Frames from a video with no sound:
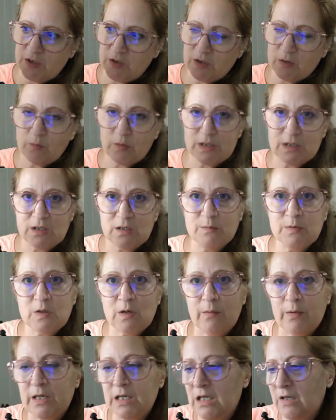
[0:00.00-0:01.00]
Ancient Wisdom,
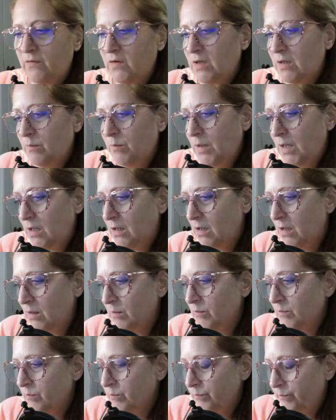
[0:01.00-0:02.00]
so I want to give him,
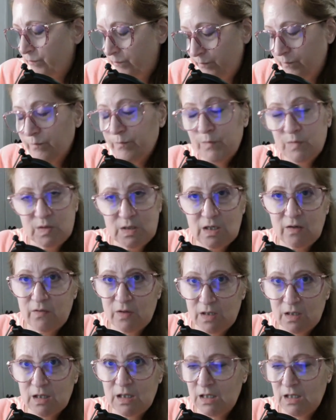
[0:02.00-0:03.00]
um,
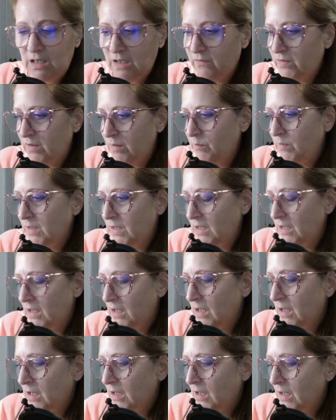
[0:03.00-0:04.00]
definitely give him the
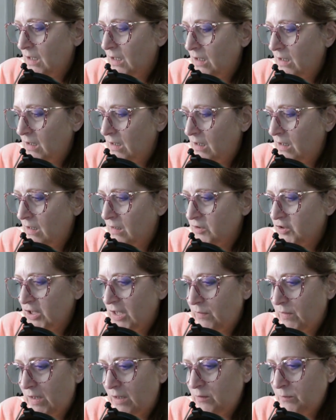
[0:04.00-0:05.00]
uh,
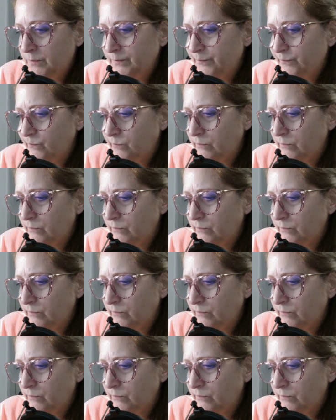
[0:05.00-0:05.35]
shout out.